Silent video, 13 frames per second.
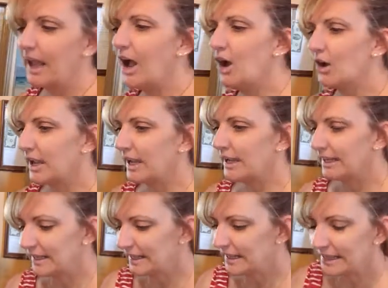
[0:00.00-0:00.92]
okay.
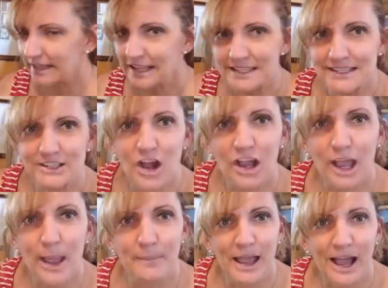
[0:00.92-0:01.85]
Let's talk
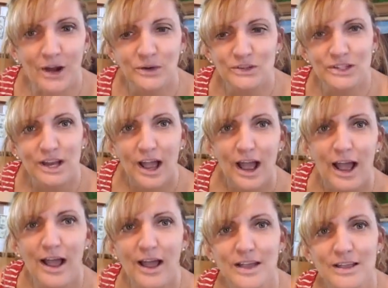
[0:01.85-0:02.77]
about
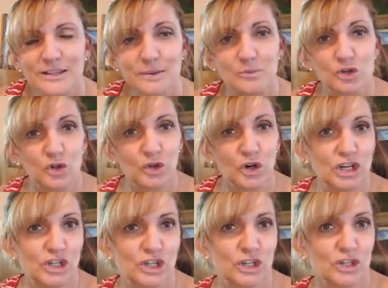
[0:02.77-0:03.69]
some
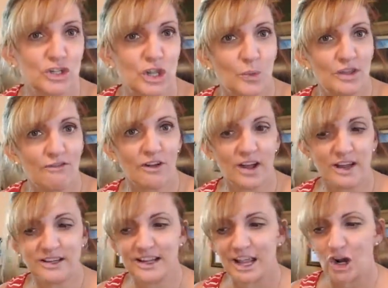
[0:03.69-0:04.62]
treasures that we
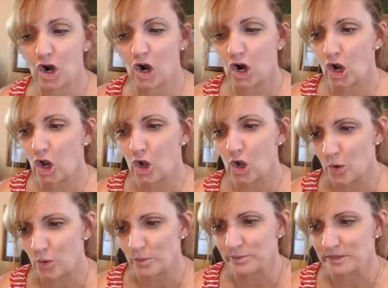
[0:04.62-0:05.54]
find in our
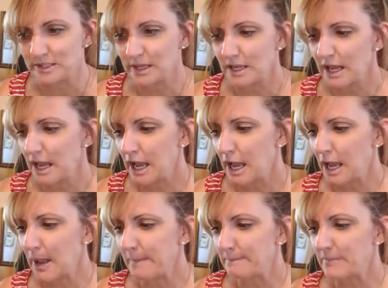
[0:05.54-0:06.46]
homes.
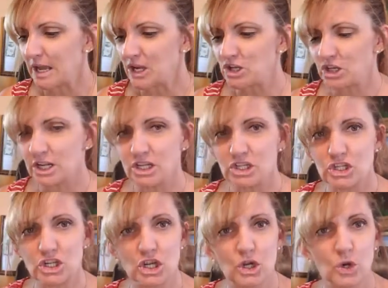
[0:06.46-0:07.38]
As you guys
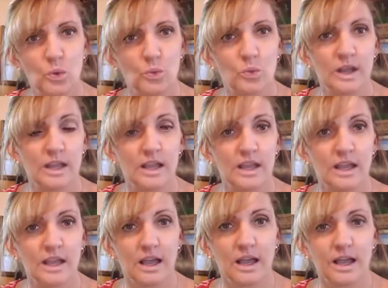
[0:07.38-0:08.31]
know,
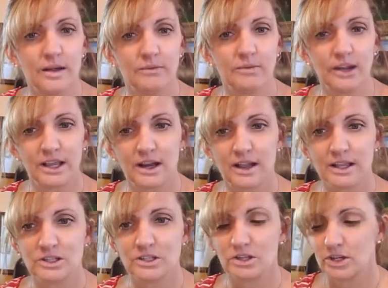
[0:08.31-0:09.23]
Frank and I
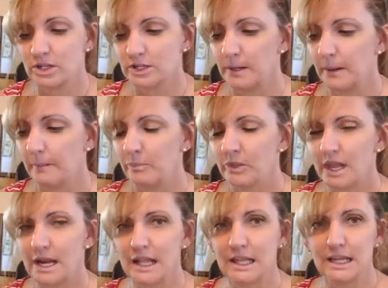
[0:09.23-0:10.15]
started
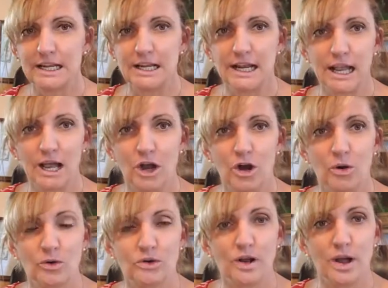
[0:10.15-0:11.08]
kind of cleaning
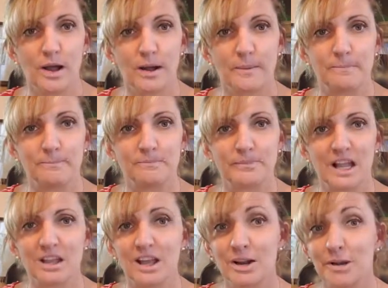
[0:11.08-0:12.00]
out a
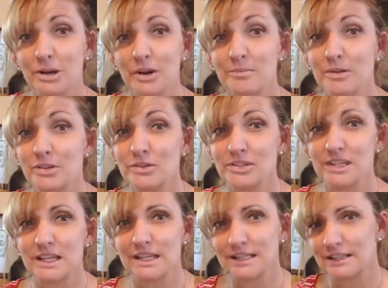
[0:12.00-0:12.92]
lot of my grandmother's
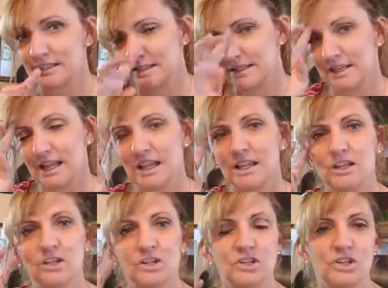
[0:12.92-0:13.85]
things
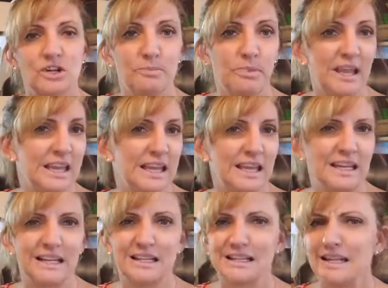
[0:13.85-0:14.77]
and started
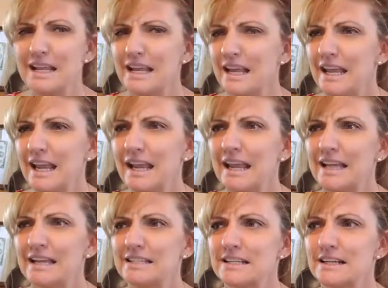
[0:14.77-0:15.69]
picking
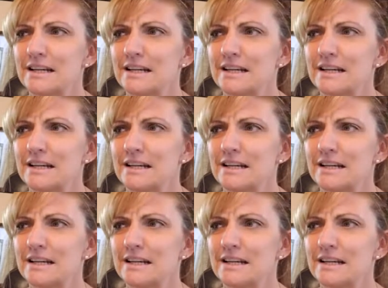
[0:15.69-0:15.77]
and